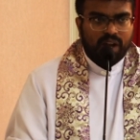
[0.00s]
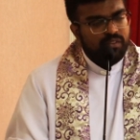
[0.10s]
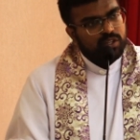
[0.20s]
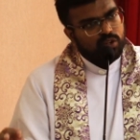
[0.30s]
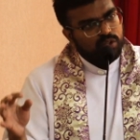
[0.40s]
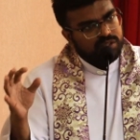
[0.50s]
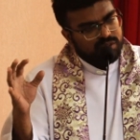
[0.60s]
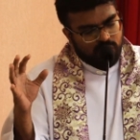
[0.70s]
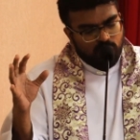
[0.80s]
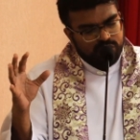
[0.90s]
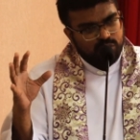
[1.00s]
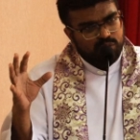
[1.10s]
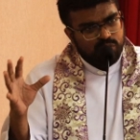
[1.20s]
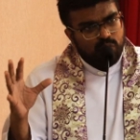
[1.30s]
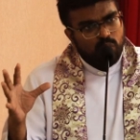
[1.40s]
never toss, cause you
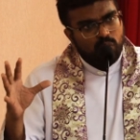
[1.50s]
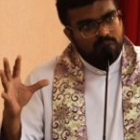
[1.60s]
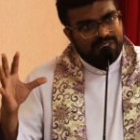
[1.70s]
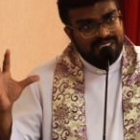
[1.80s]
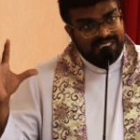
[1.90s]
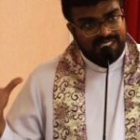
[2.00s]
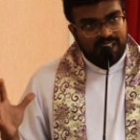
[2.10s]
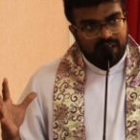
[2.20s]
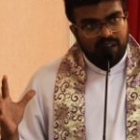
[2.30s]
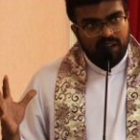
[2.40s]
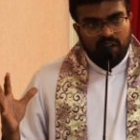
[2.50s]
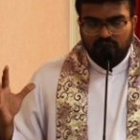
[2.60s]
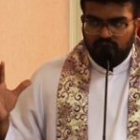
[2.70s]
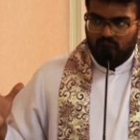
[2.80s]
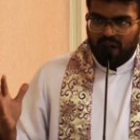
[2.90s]
to go thirsting
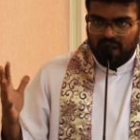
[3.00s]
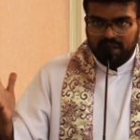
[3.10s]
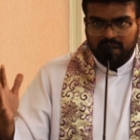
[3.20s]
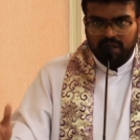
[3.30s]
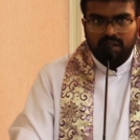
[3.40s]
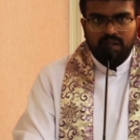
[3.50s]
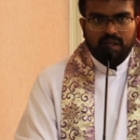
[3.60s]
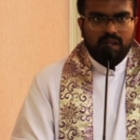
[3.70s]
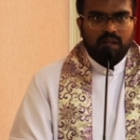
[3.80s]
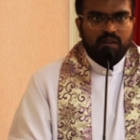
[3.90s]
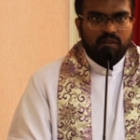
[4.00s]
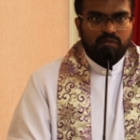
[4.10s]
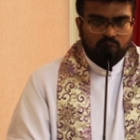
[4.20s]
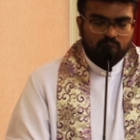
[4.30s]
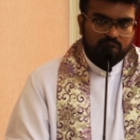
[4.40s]
for other
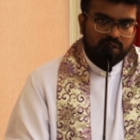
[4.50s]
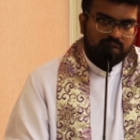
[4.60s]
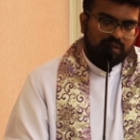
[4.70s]
food.